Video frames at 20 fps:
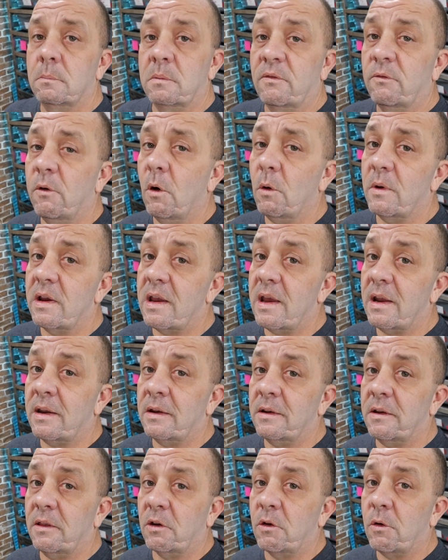Before we get
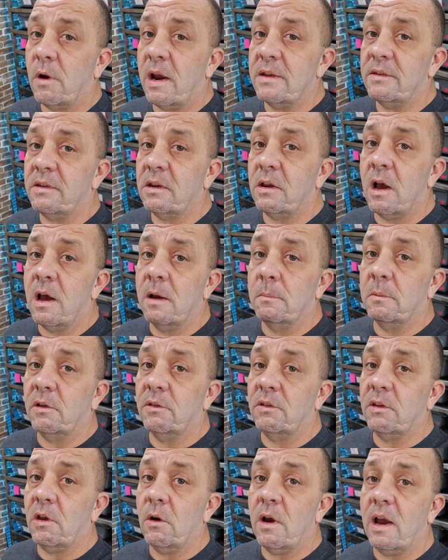into the crazy
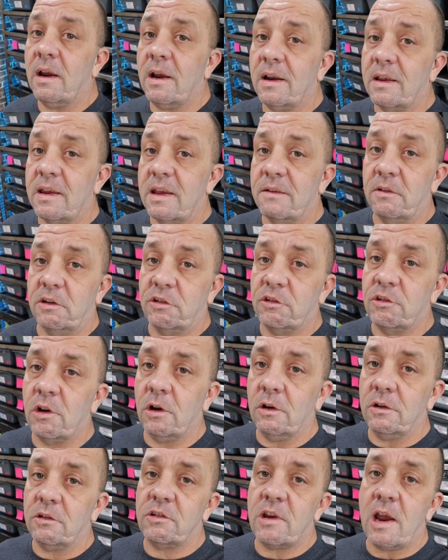combos though, I gotta give a
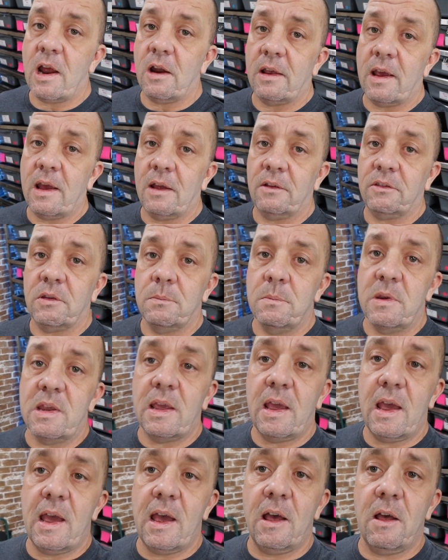shirt shout out to
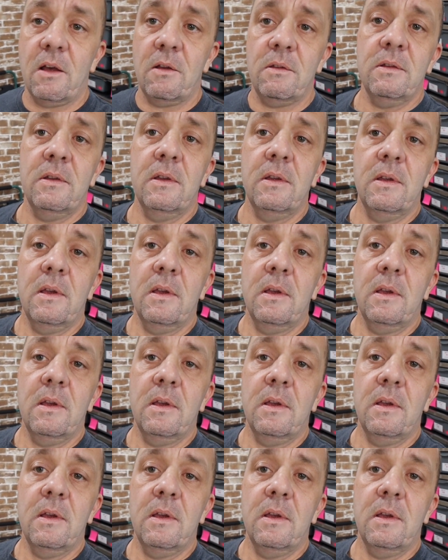Miguel.